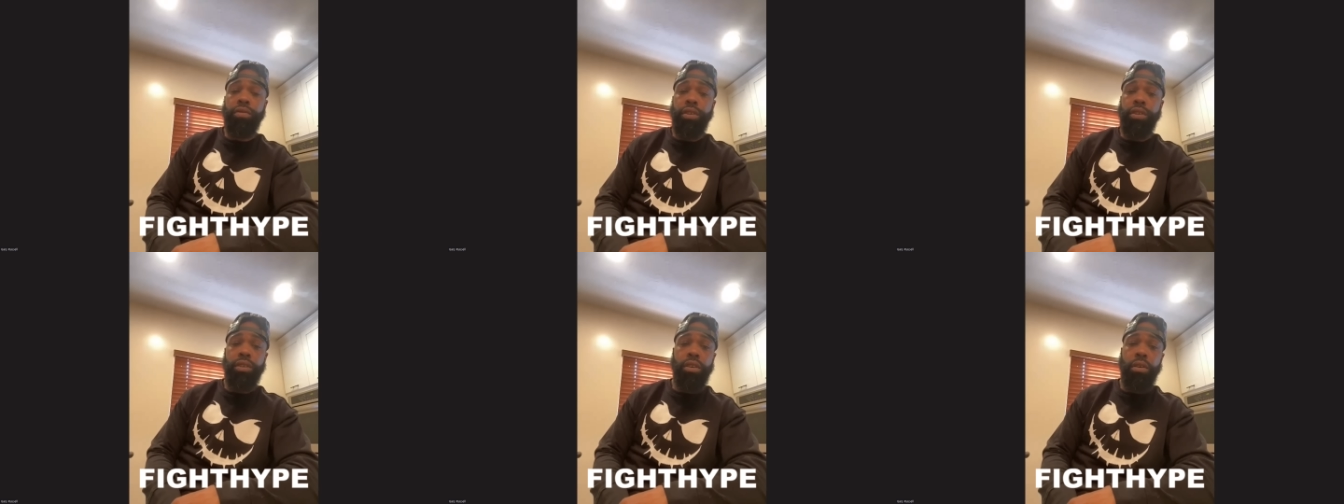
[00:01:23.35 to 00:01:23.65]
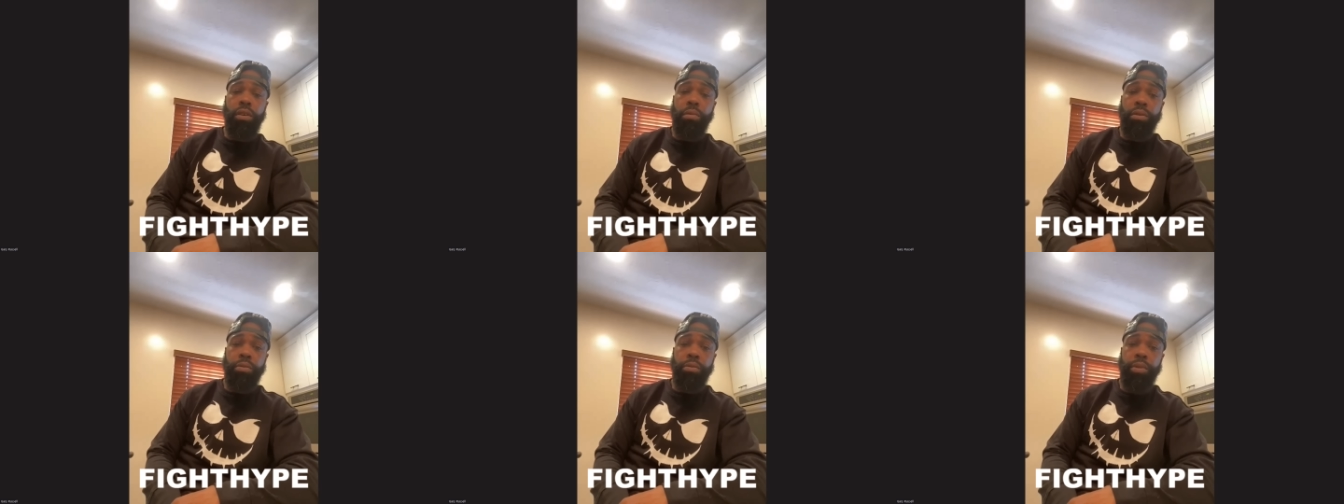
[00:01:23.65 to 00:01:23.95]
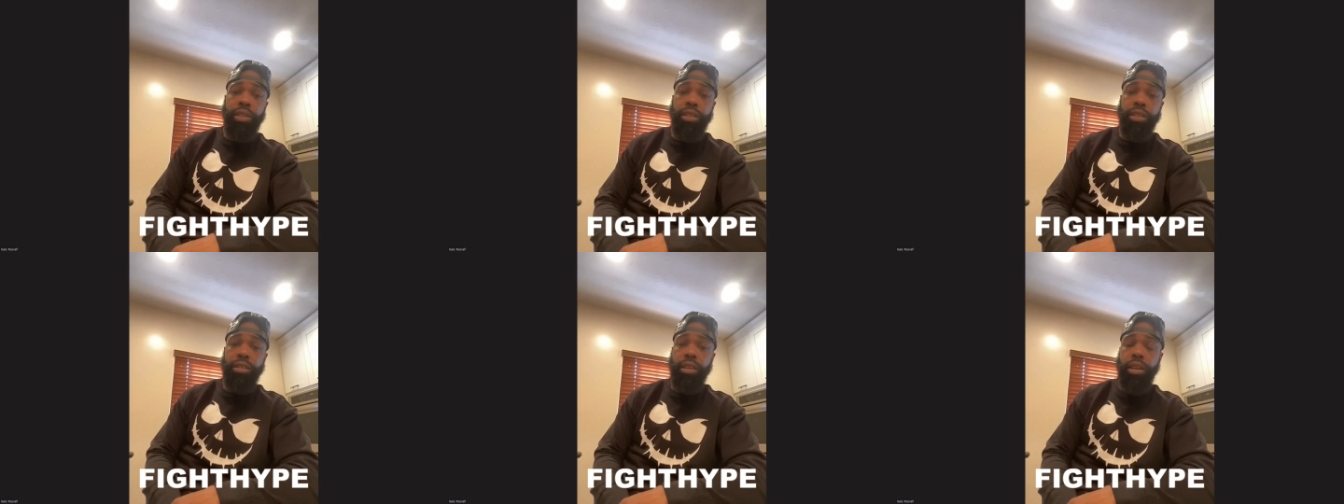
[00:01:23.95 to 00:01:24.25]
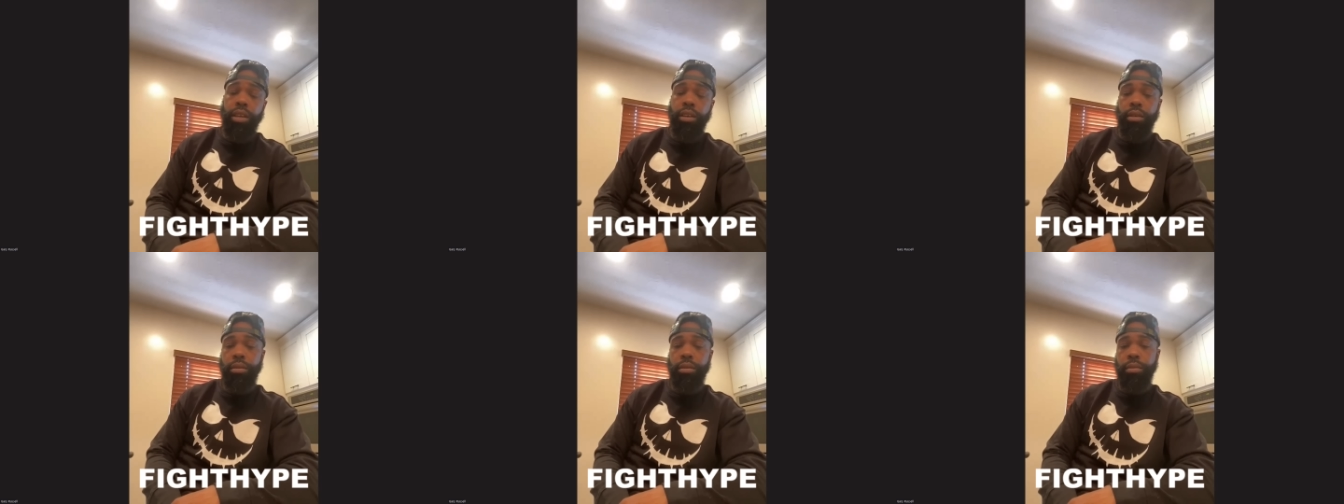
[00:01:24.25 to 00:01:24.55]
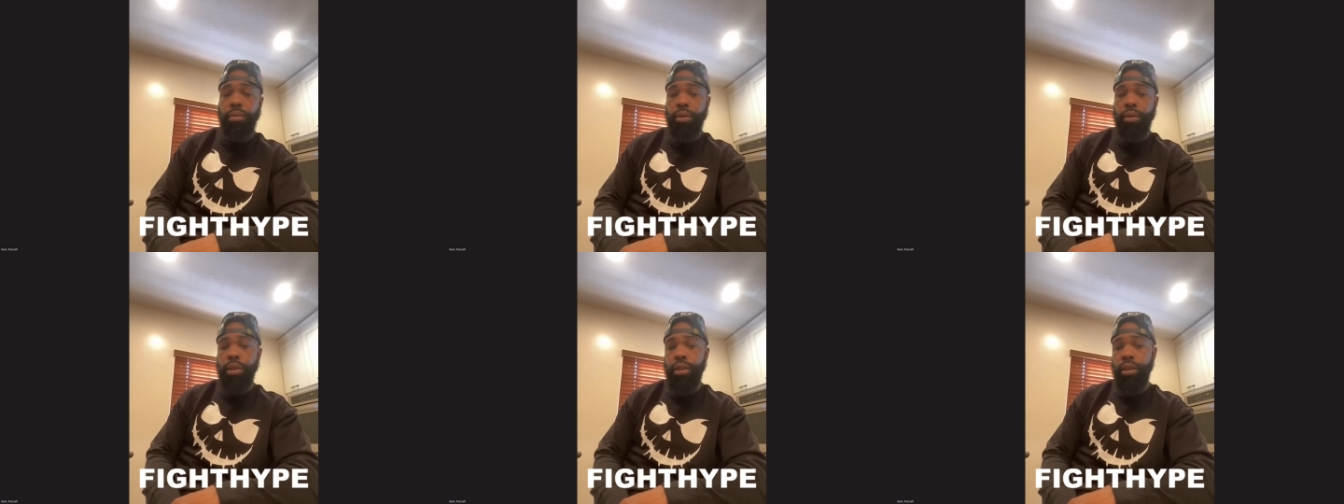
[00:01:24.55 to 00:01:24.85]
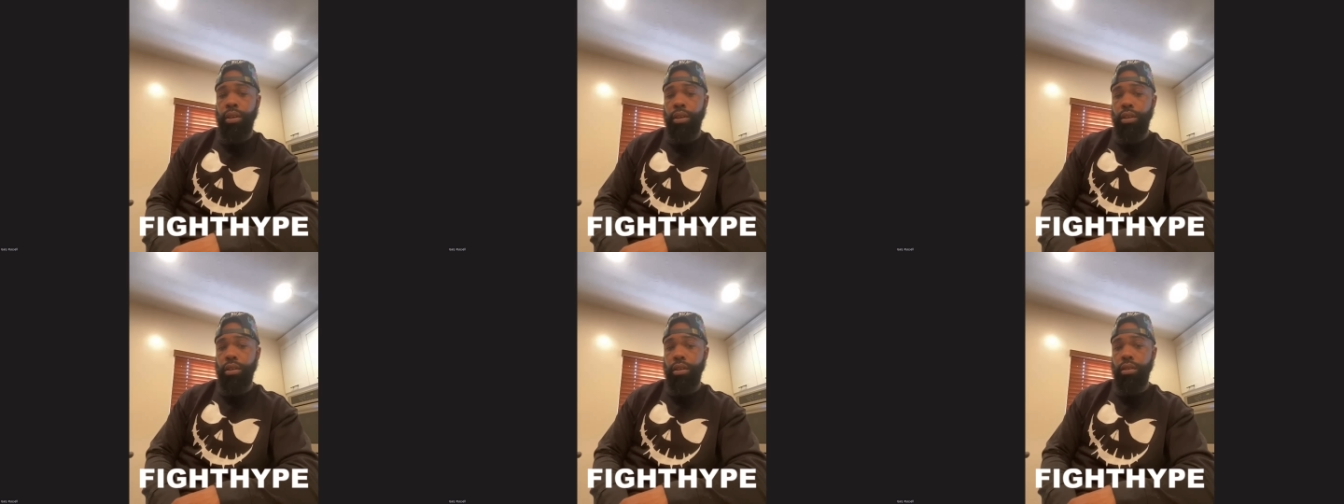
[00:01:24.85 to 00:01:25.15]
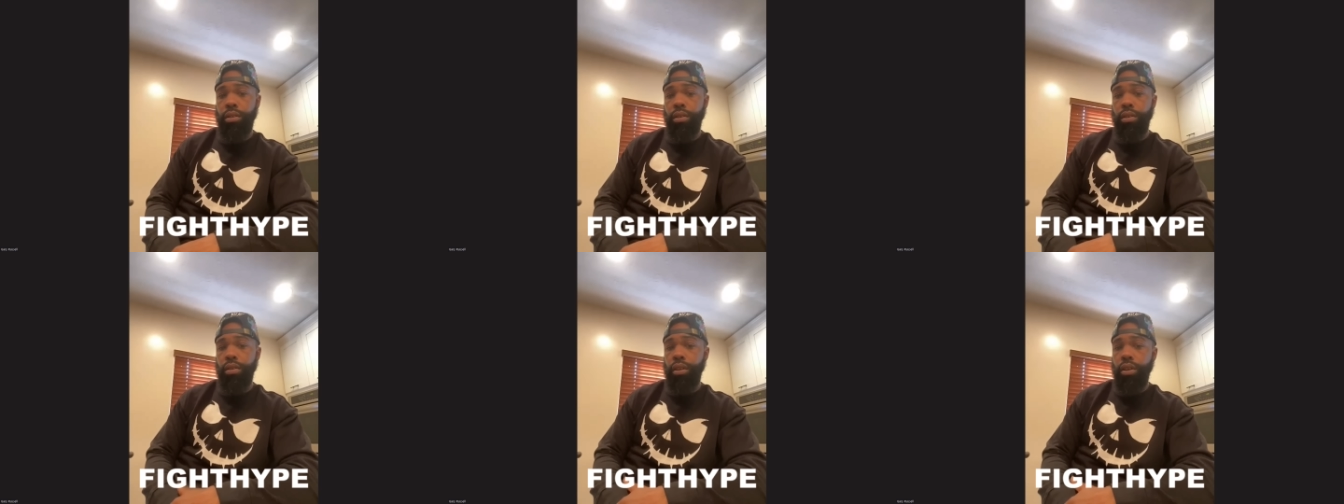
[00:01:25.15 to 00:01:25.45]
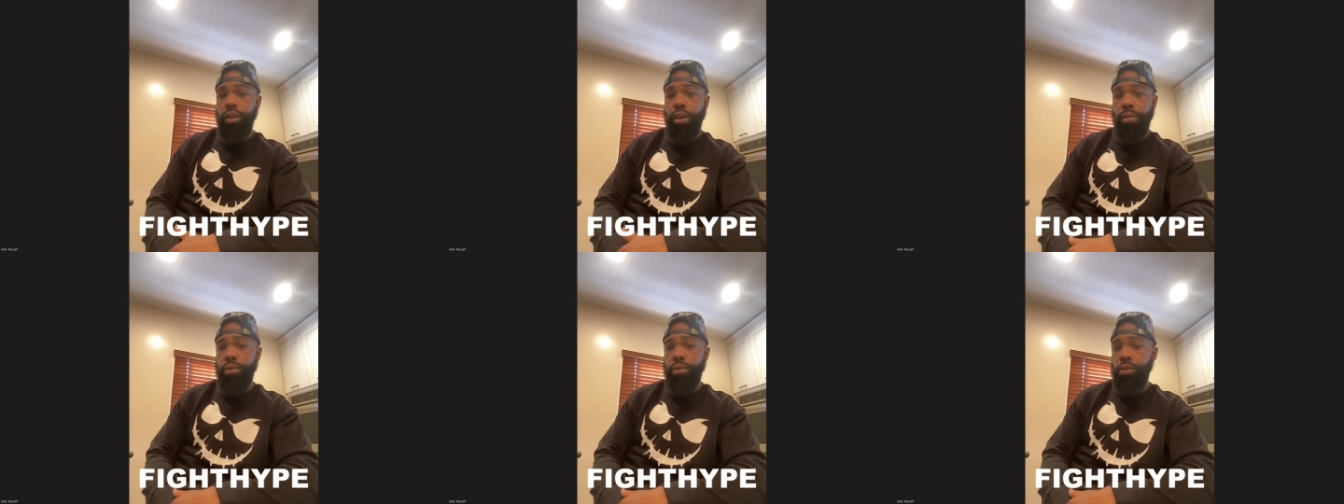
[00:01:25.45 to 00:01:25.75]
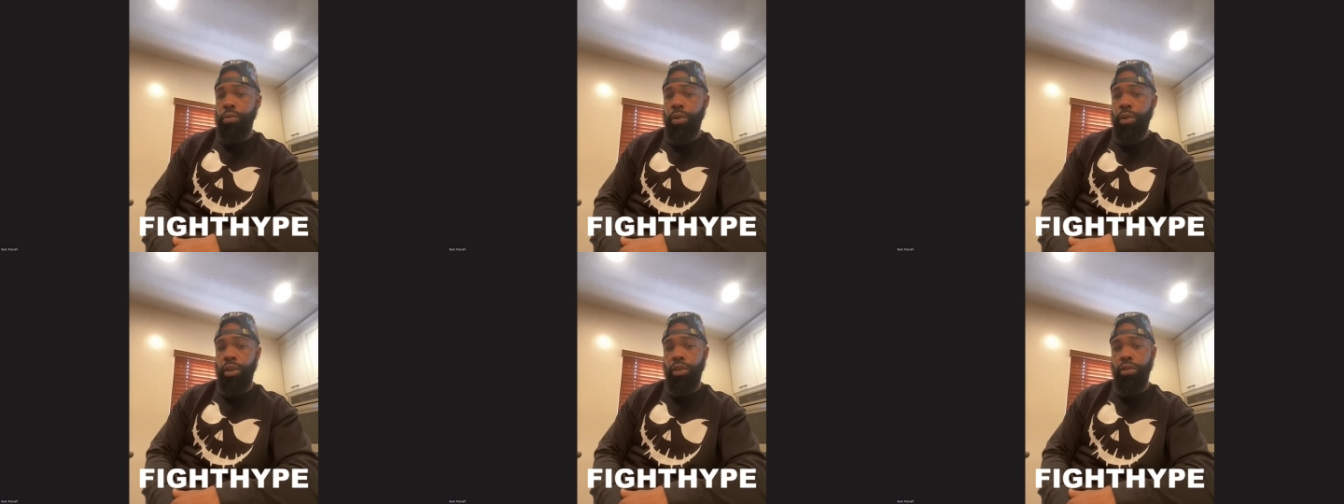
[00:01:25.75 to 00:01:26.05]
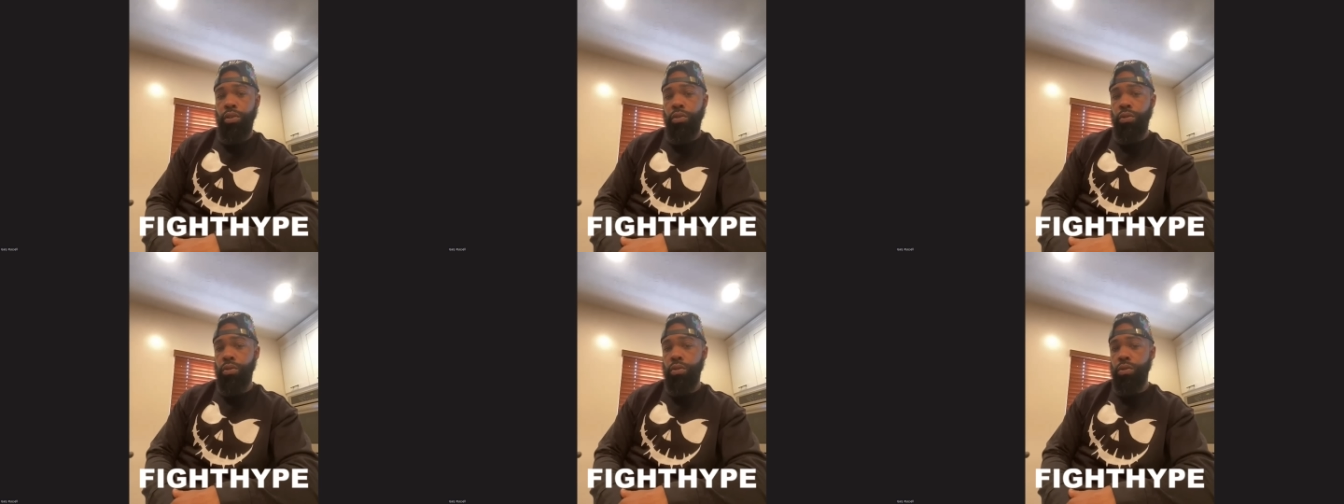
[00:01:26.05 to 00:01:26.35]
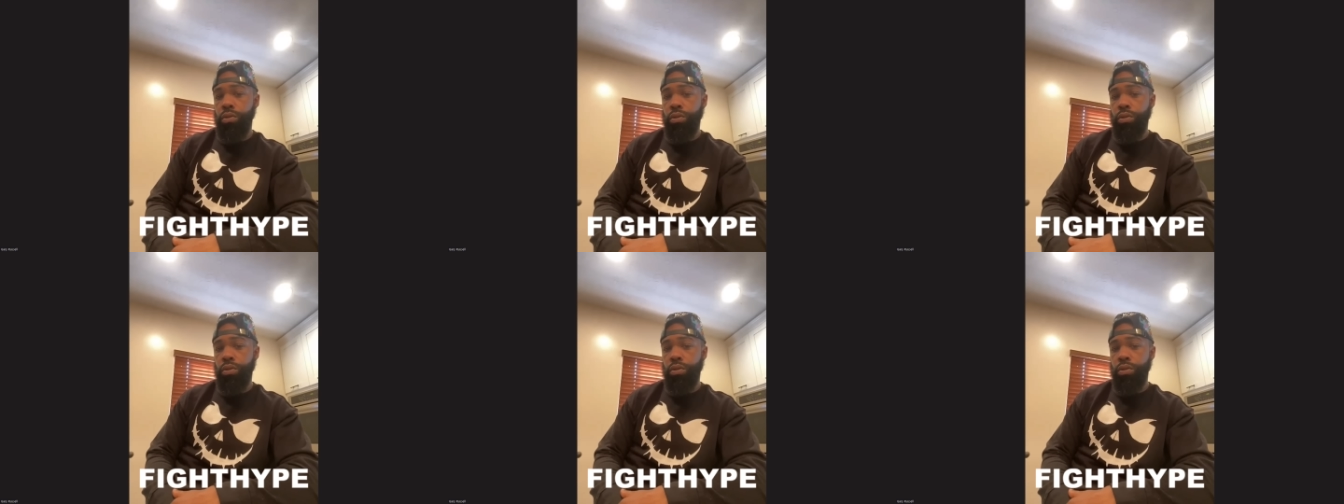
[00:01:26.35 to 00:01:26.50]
They've always been the same. You know, they've always been cool.